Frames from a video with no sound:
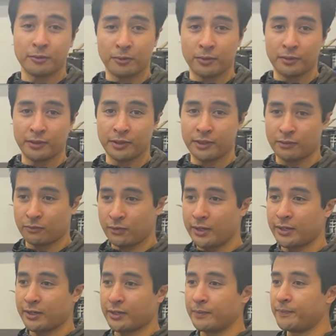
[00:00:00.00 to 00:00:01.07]
roll in the
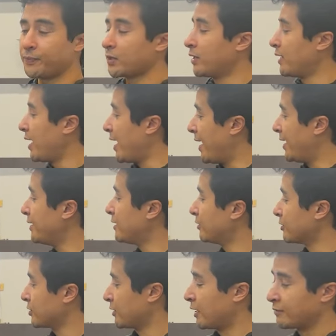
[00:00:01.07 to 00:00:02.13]
rear, and you
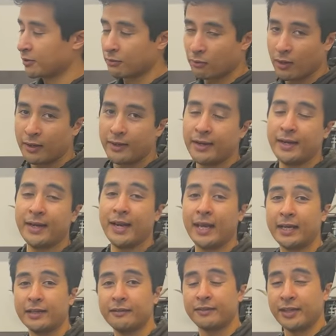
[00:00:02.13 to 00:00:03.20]
also have to run
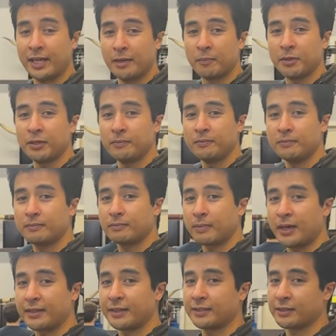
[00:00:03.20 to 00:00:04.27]
negative camber.
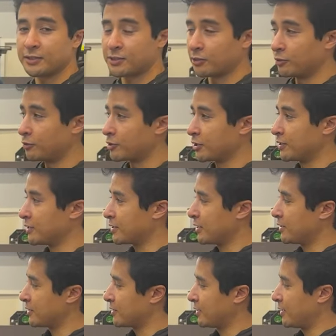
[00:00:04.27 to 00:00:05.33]
But I think the solution,
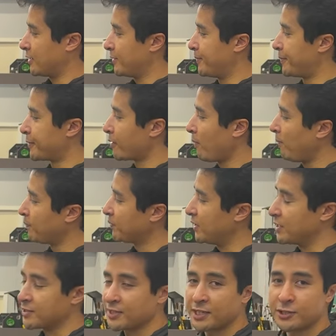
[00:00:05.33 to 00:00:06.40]
since uh,
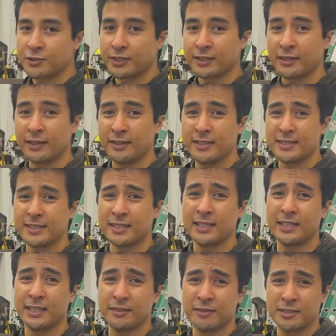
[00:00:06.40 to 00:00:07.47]
the eccentric nut isn't going
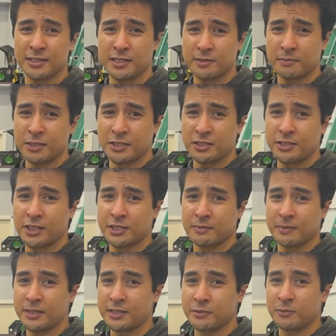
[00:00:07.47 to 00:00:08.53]
to give us as much
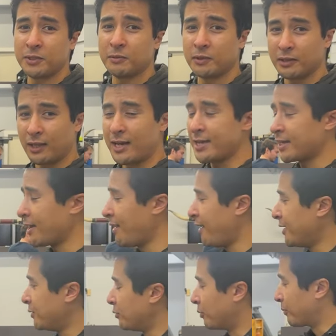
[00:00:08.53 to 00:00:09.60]
adjustment as we would like,
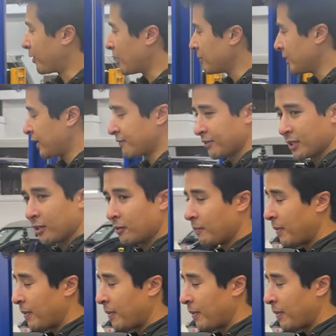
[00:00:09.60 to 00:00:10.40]
we'll probably have to go